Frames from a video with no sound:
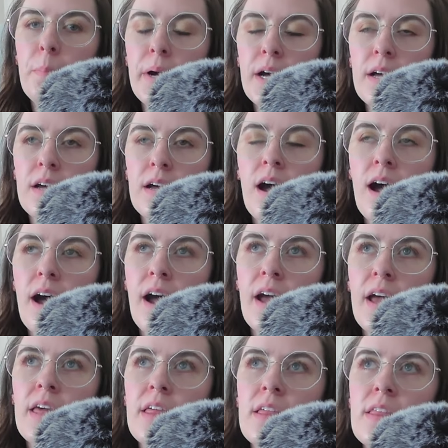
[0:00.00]
But
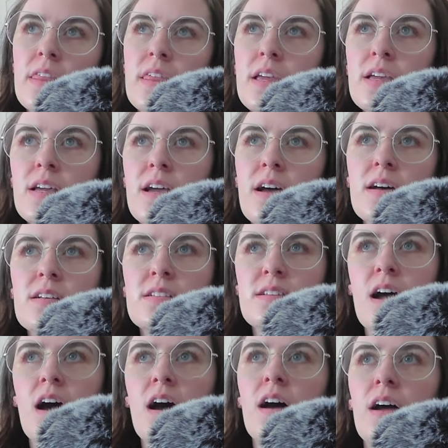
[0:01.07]
I think as
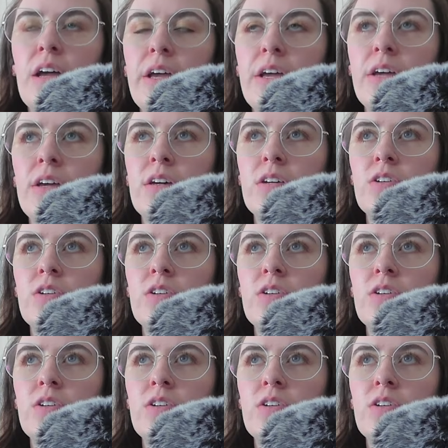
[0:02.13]
I